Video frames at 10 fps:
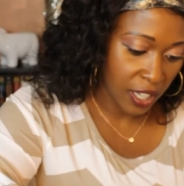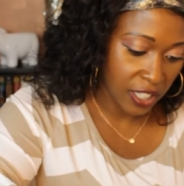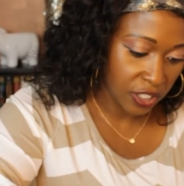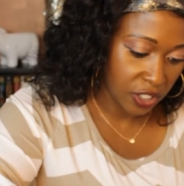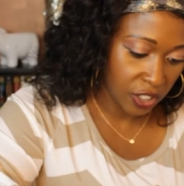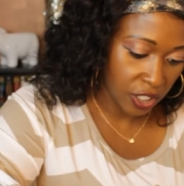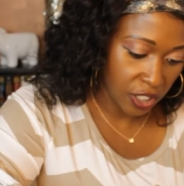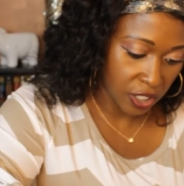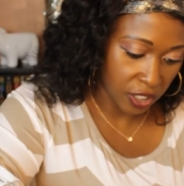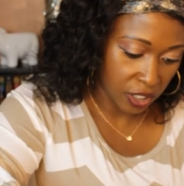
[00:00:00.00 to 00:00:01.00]
like,
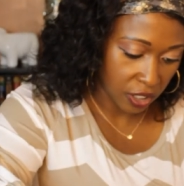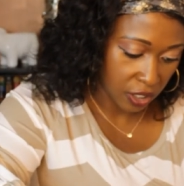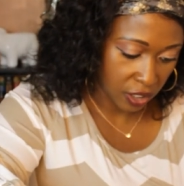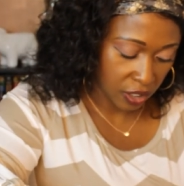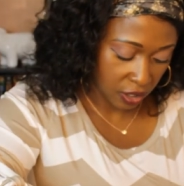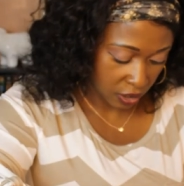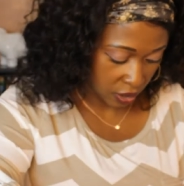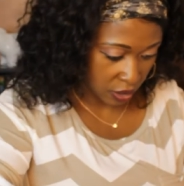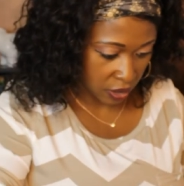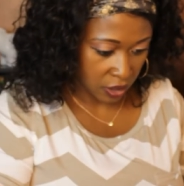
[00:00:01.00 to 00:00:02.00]
sheesh.
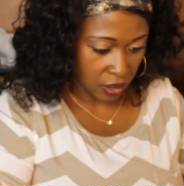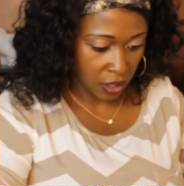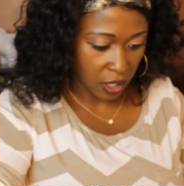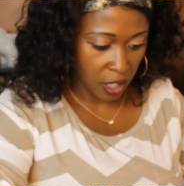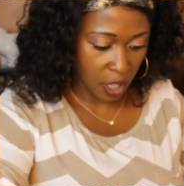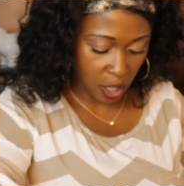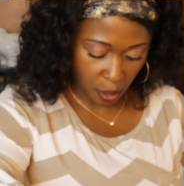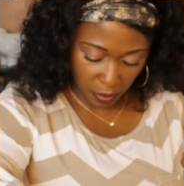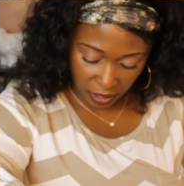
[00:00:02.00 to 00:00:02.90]
Um,